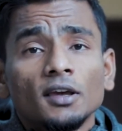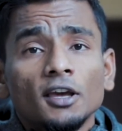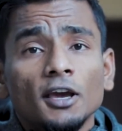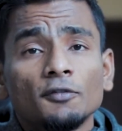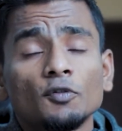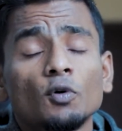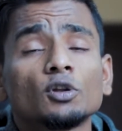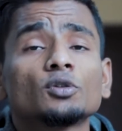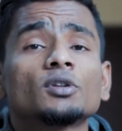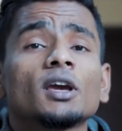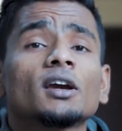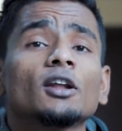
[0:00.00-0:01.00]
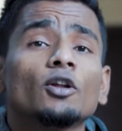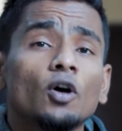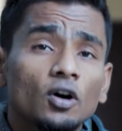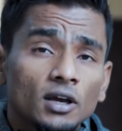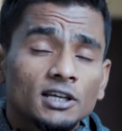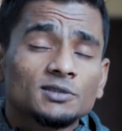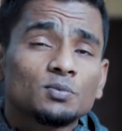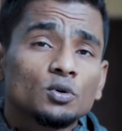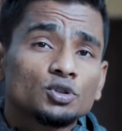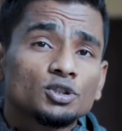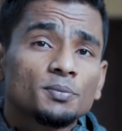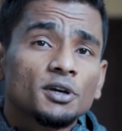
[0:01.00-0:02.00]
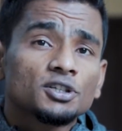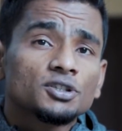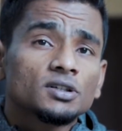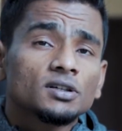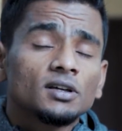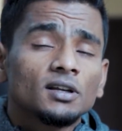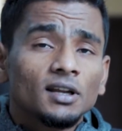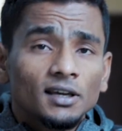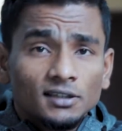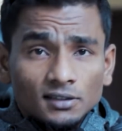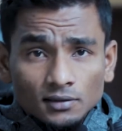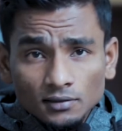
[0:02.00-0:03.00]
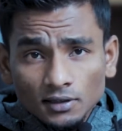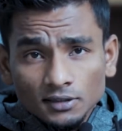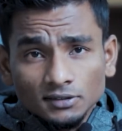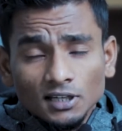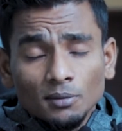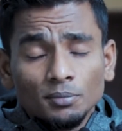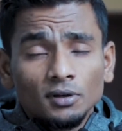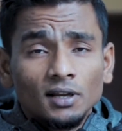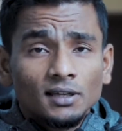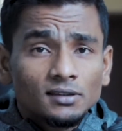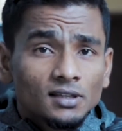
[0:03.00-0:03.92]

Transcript: if you want to take a long exposure picture, like example like